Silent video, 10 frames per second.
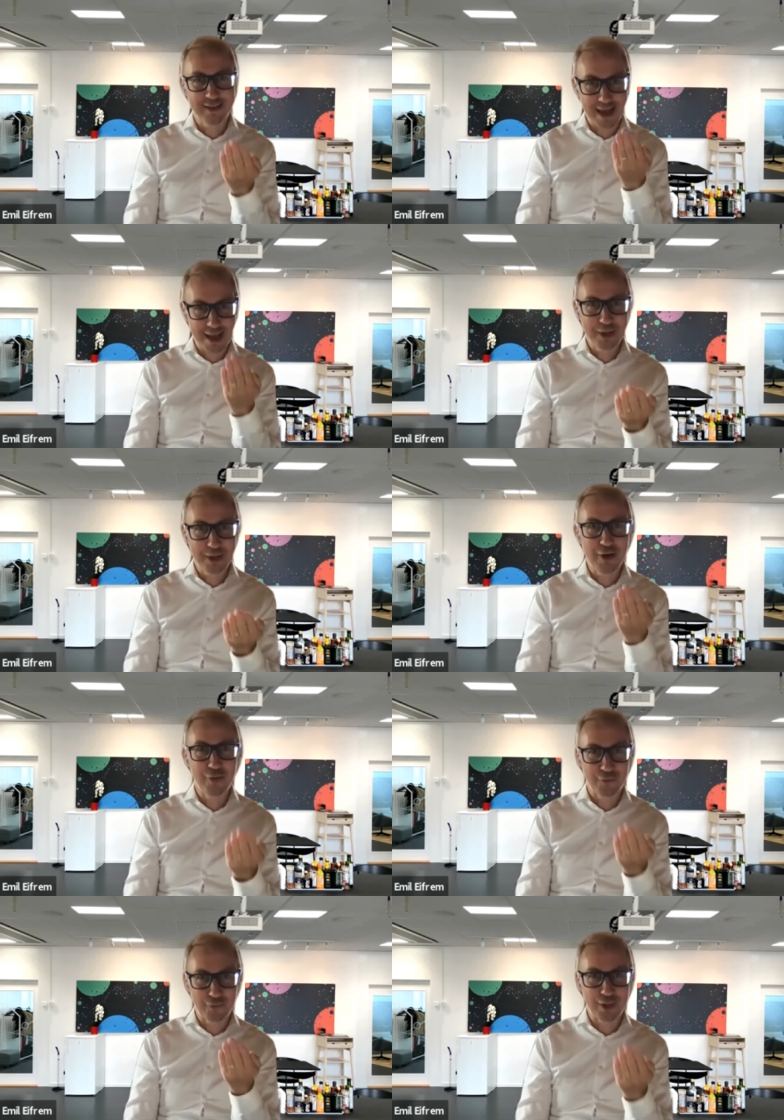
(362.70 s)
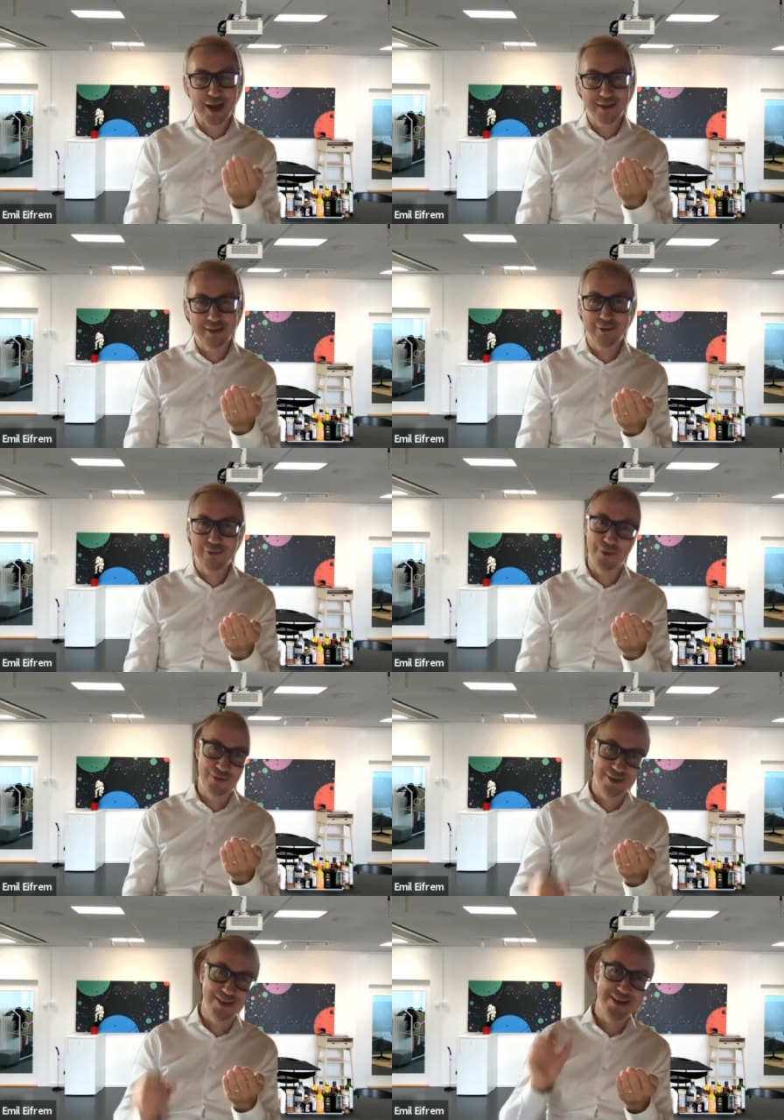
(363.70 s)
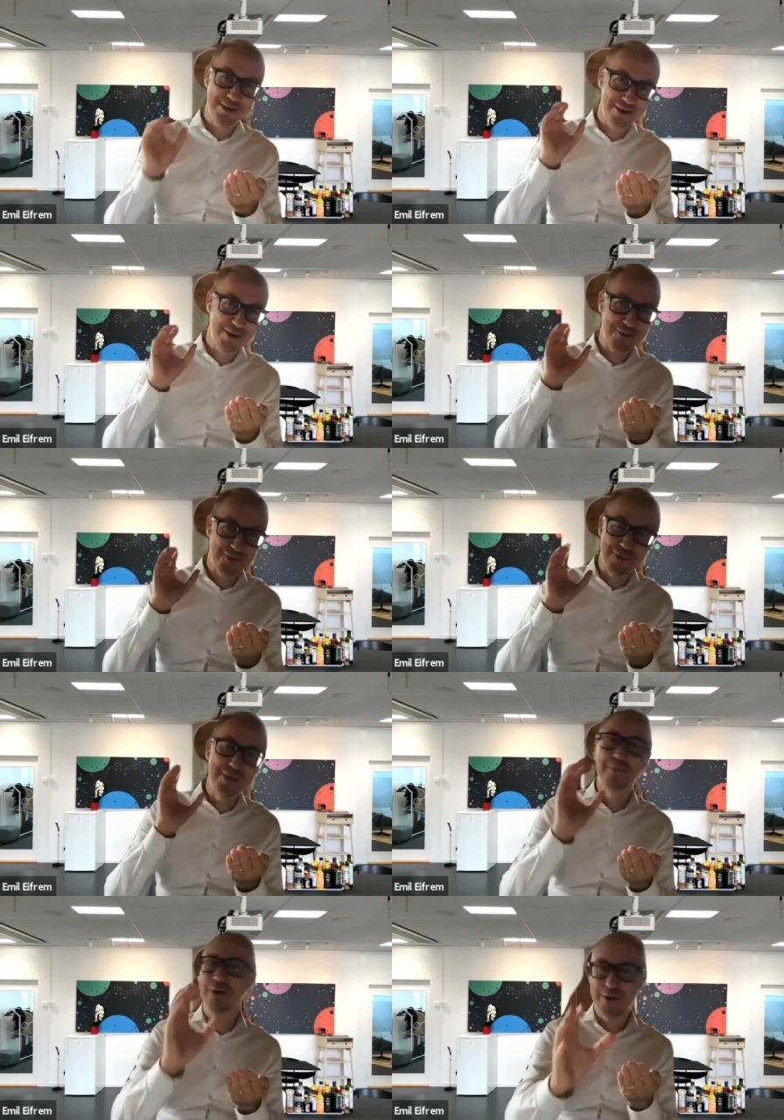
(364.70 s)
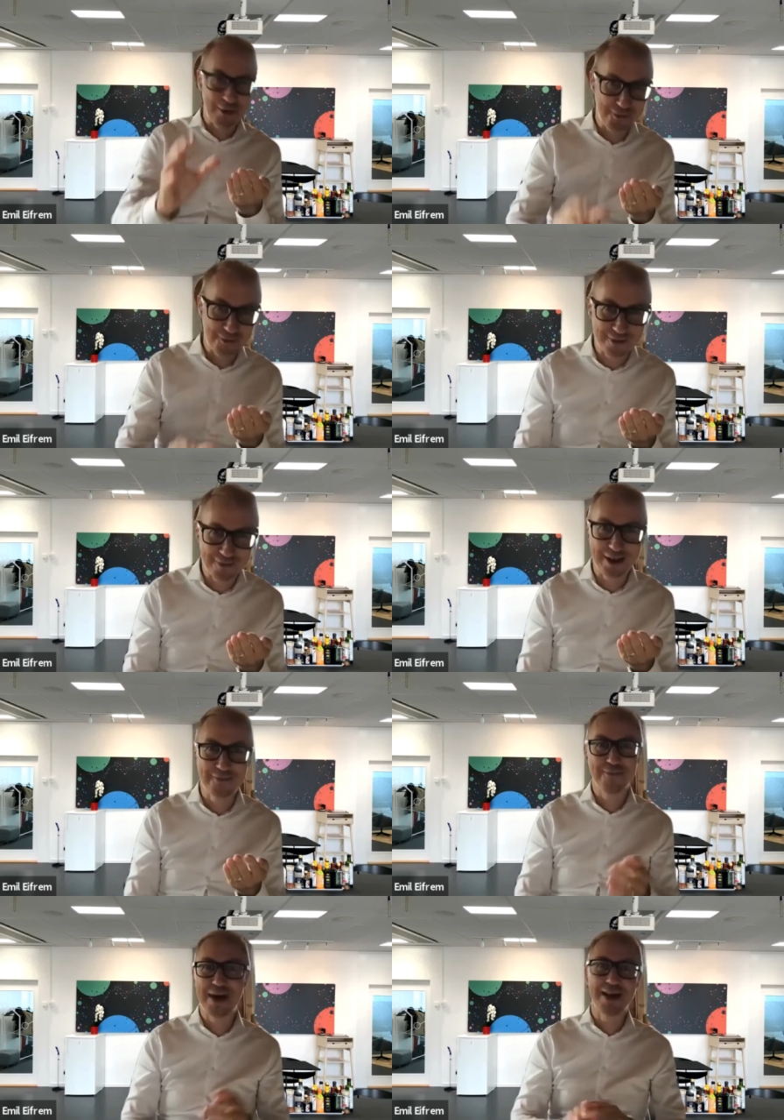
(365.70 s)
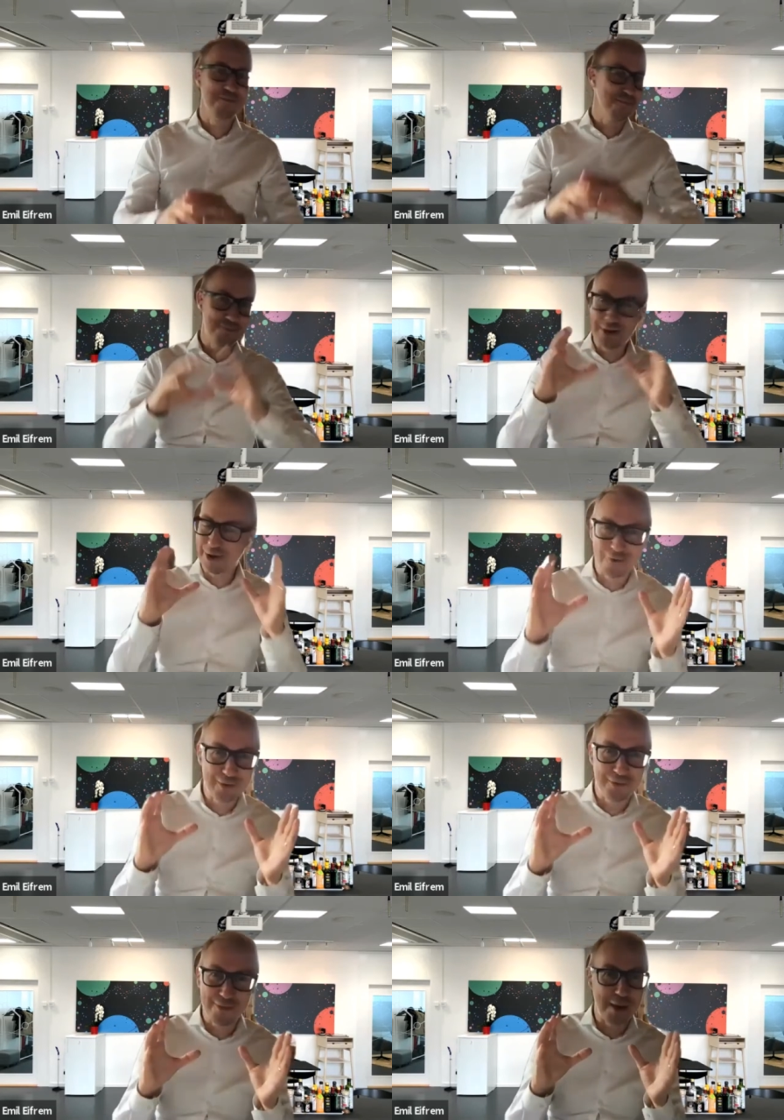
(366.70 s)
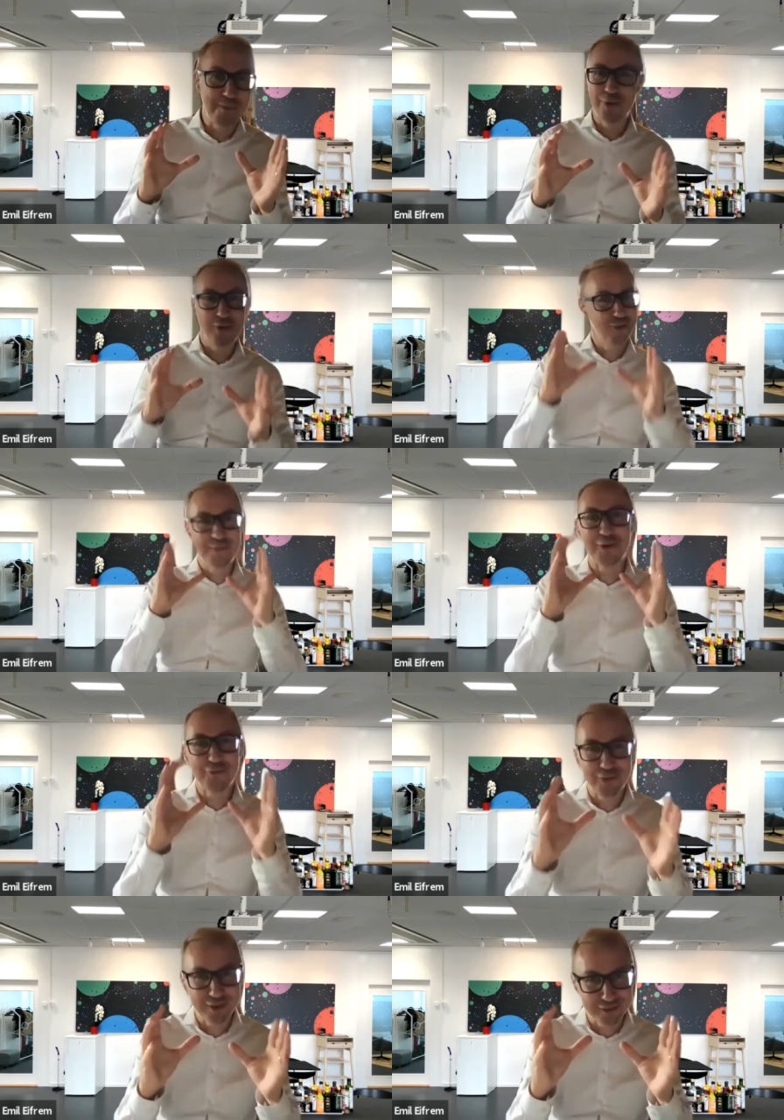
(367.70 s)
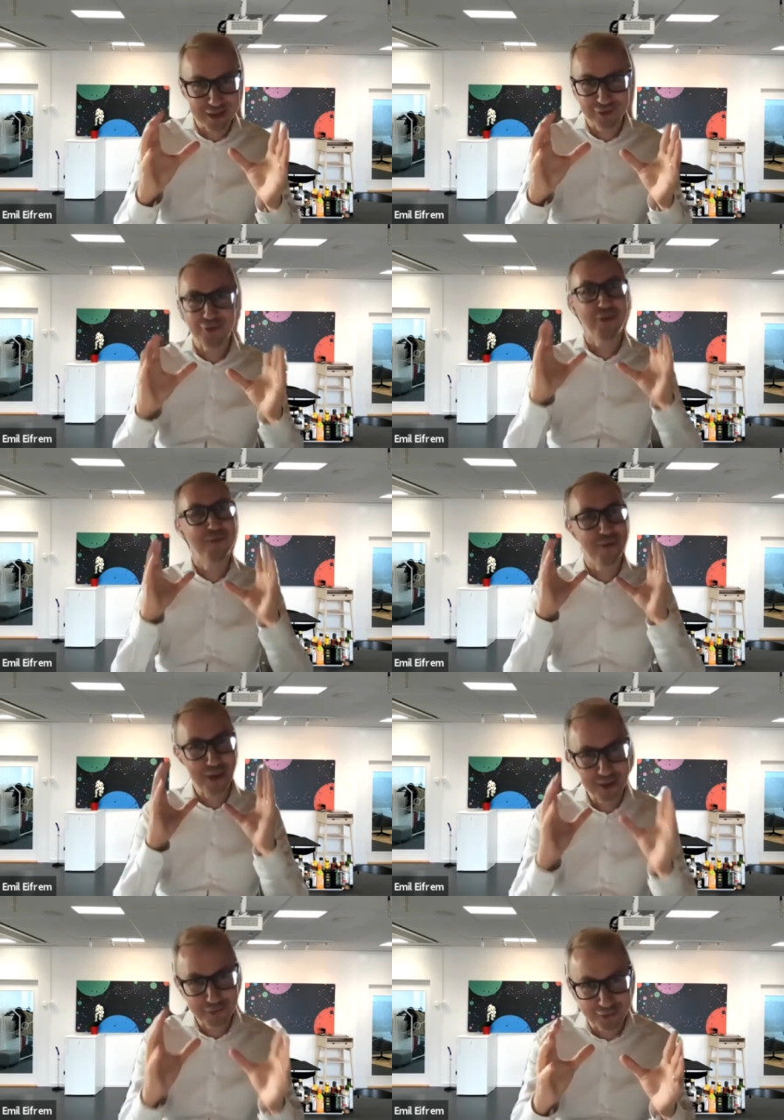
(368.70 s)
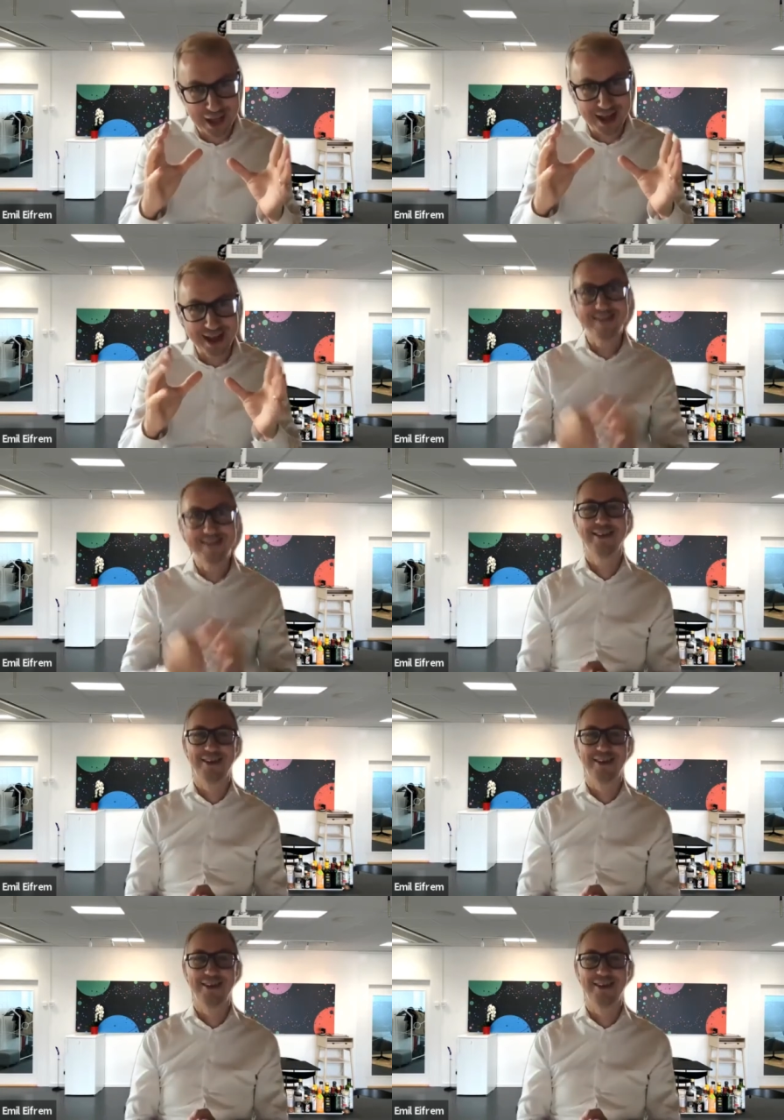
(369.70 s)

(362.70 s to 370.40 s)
napkin on the flight. This was way pre-COVID, right? Back pre-COVID, remember, we used to be on these things called flights,